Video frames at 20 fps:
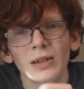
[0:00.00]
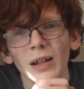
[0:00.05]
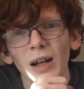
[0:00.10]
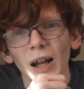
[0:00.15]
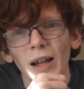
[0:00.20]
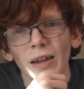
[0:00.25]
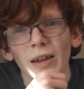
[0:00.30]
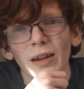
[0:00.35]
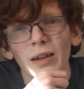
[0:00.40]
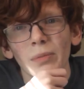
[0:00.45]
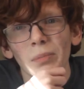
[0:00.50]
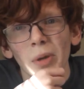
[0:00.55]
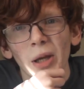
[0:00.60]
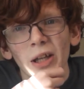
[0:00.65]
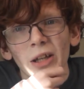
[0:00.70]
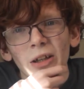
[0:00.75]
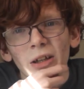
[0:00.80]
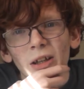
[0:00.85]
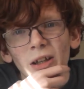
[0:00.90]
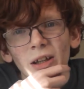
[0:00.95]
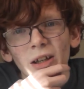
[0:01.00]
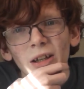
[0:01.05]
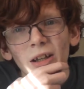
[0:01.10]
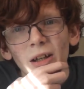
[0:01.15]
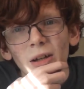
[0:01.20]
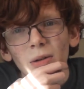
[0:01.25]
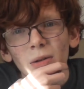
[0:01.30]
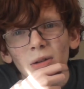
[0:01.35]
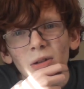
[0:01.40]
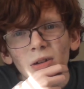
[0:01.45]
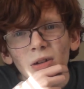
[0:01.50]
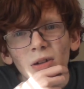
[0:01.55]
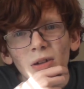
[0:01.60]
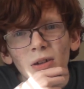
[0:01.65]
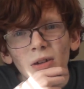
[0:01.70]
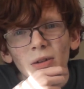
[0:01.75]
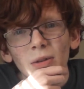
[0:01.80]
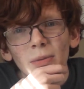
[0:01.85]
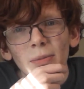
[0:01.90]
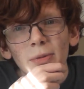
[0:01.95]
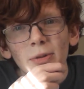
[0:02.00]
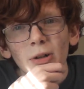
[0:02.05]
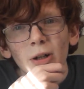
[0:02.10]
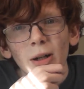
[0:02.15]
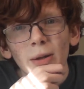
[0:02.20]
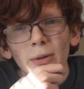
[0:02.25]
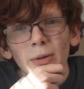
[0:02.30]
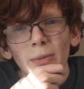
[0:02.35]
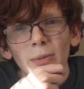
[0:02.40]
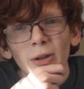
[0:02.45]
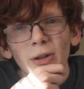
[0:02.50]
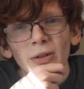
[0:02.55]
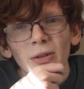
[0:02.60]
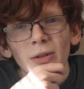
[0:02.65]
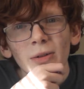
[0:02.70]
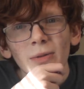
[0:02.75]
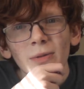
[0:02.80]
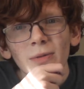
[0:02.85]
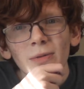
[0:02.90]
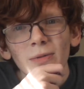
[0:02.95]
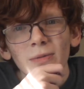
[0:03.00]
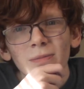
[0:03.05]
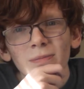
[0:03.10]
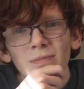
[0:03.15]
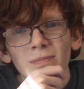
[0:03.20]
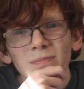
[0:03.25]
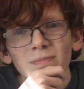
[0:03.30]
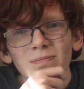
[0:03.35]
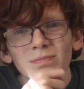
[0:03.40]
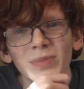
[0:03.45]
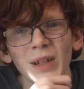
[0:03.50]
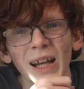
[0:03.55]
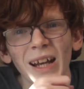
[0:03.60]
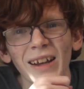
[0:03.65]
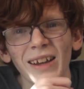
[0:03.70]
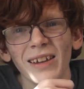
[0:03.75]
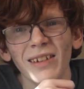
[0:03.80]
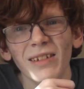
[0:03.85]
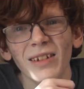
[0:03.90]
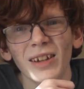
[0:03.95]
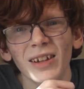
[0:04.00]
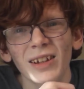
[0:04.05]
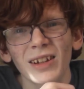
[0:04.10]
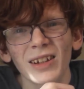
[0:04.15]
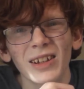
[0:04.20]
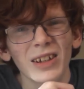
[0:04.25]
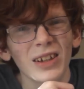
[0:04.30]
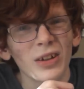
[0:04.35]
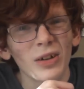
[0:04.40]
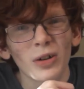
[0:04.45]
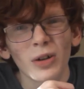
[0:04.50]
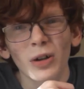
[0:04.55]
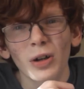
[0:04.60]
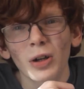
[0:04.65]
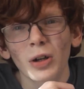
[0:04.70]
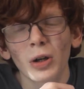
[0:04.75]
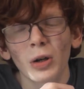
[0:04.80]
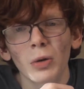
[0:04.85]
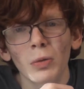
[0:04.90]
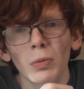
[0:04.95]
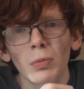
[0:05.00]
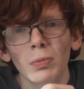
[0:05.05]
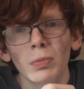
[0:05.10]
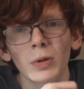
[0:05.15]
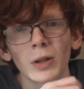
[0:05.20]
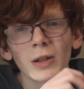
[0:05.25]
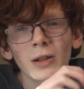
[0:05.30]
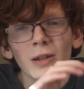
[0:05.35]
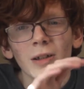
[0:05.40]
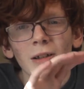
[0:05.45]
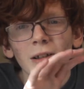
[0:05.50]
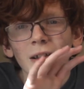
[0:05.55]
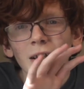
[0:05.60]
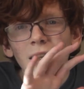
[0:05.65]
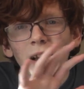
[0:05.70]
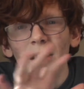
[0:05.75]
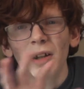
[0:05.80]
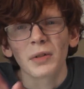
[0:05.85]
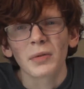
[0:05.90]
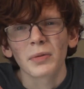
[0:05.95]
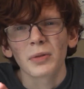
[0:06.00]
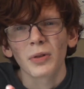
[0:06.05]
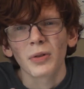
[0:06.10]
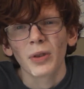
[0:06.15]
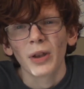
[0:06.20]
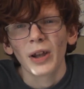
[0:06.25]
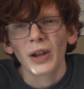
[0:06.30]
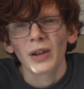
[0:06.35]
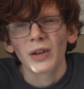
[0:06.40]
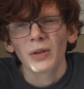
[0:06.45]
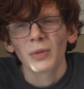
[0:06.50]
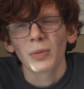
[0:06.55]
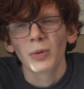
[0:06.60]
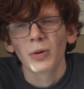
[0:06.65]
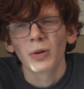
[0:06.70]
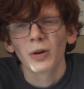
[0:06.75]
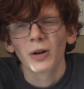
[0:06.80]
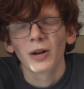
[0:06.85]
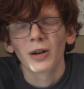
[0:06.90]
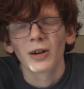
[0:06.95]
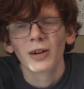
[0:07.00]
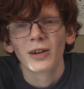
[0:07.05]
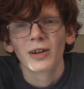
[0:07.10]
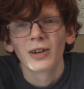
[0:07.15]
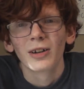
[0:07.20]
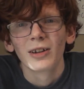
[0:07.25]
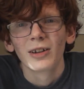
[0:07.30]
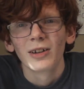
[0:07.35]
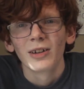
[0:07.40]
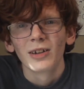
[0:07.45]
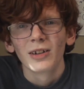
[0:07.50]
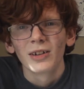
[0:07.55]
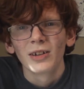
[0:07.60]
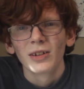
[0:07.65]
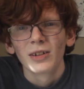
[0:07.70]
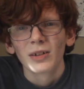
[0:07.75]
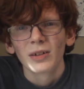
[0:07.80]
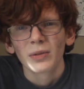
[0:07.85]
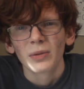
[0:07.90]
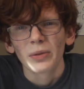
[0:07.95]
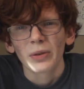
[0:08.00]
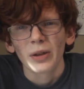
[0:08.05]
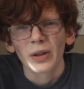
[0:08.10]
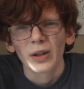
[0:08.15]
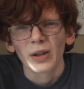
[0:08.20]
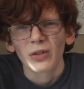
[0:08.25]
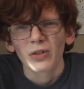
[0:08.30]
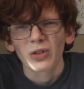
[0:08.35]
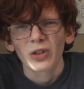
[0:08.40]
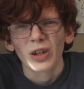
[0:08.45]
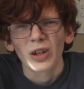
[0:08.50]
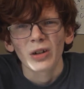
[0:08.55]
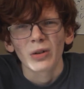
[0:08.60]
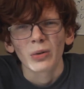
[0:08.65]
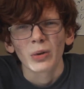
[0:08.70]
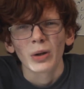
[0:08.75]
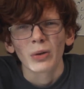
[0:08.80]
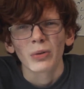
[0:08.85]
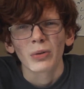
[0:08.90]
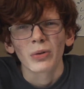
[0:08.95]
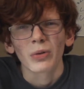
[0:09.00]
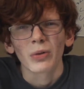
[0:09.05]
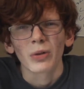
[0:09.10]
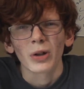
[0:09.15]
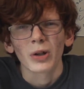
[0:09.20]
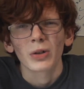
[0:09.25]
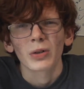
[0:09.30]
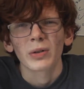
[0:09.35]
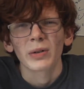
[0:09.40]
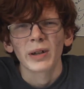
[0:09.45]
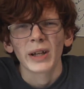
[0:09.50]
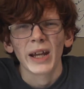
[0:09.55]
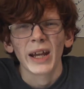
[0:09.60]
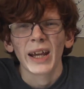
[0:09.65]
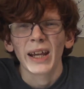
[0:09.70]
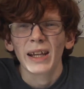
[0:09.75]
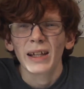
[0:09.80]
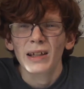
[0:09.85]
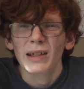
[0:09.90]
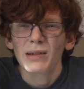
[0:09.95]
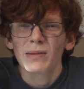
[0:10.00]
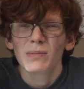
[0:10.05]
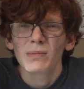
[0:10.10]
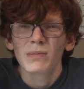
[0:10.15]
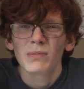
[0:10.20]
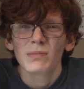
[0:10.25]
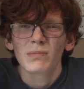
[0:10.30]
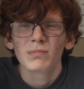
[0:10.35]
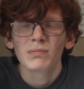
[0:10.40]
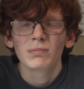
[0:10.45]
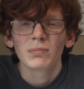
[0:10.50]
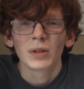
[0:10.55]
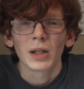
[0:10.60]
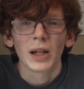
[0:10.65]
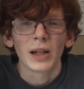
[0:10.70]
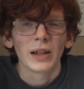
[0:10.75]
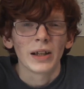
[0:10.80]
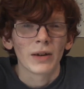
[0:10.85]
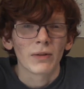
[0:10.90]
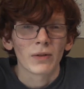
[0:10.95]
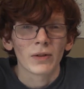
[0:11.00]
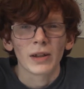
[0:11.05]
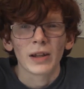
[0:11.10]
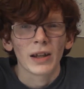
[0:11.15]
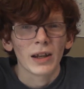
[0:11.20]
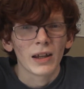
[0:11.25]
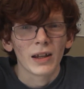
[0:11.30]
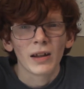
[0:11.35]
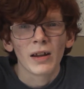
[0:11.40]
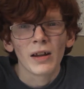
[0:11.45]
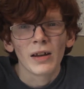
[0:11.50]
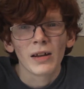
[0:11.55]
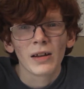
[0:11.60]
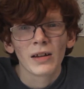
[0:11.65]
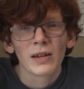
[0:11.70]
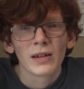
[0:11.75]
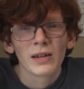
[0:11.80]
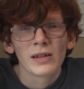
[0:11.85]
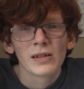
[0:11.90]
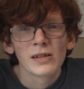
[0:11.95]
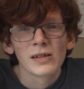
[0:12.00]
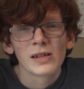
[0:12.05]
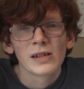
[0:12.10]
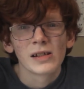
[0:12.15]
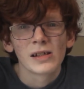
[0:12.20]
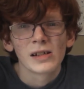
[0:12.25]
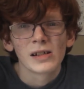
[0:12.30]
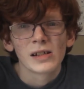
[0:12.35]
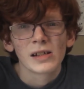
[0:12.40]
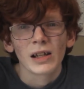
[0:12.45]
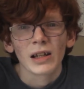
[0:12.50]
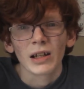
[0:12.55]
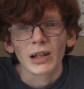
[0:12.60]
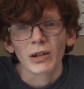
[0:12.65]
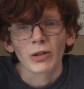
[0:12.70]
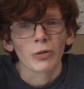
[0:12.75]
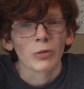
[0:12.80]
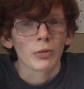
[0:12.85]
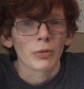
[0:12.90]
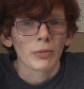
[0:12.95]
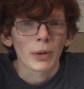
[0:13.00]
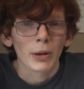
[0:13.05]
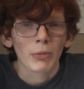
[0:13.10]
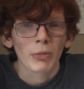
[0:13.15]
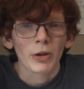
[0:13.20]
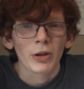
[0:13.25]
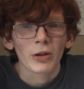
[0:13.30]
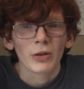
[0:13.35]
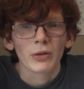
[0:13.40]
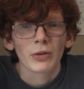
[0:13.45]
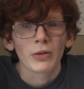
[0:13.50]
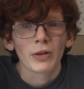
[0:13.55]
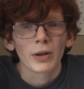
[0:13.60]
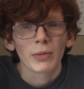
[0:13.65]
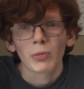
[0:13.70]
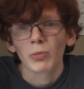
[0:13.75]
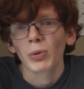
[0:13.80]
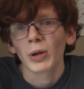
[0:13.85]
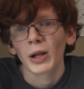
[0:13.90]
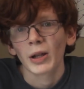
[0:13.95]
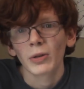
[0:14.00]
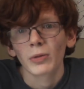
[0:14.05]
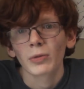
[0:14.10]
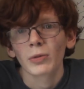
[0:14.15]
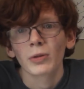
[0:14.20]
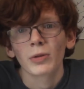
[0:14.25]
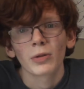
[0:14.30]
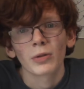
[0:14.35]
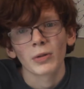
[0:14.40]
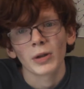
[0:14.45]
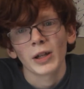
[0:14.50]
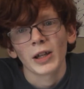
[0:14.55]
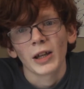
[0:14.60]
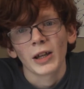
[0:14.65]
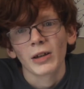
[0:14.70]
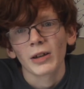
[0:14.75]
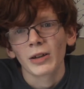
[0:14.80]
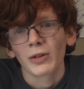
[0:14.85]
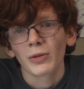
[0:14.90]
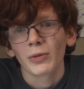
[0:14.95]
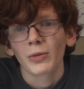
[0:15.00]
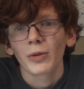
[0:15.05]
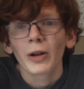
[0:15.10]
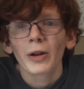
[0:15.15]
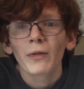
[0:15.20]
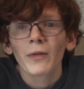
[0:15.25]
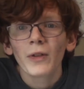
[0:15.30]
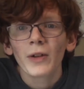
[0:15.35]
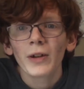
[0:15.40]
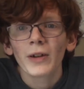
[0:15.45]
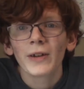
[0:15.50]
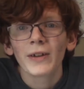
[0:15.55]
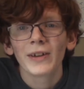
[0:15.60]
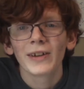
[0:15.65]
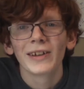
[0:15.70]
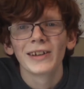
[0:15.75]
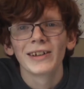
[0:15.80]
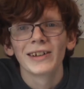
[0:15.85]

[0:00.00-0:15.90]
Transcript: I did make an account just to subscribe to myself back in like a year ago, but I don't do that anymore. It was like a channel I was going to create, but I never did. And I don't remember the username and password, so I can't get rid of it.